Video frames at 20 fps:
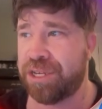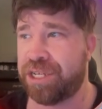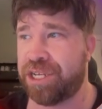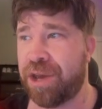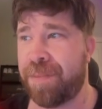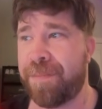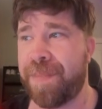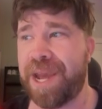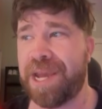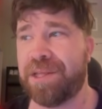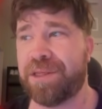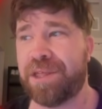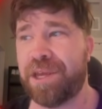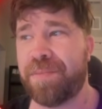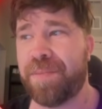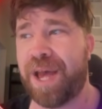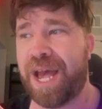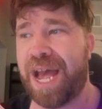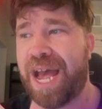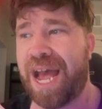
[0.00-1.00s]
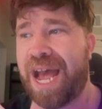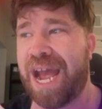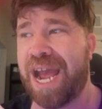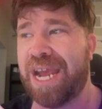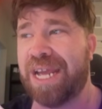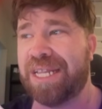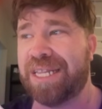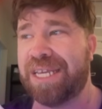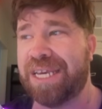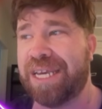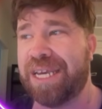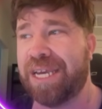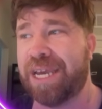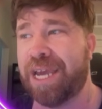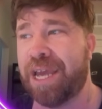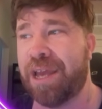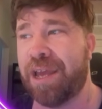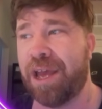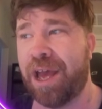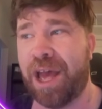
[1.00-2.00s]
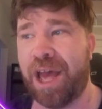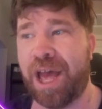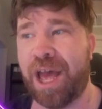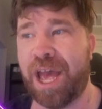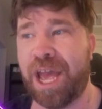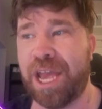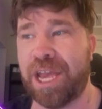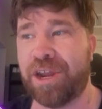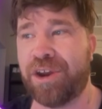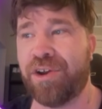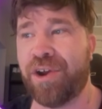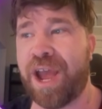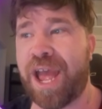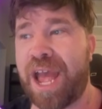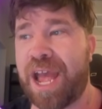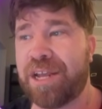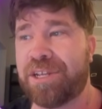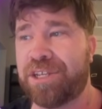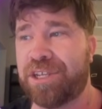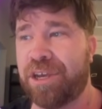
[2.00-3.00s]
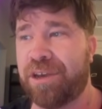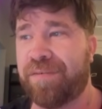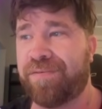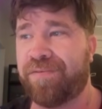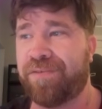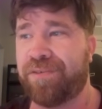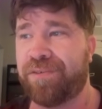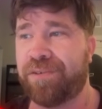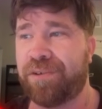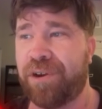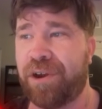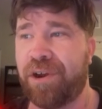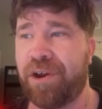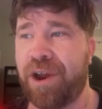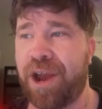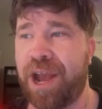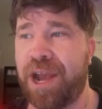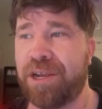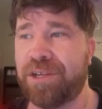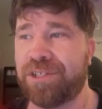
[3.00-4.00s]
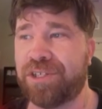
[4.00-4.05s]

to make them highly interactive, all right?